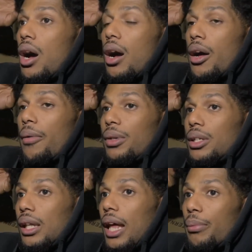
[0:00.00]

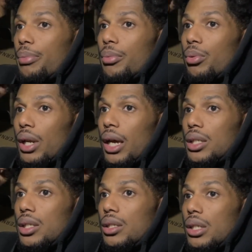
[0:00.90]
There's a lot of people
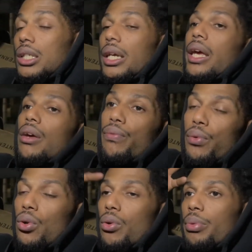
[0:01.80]
there's a handful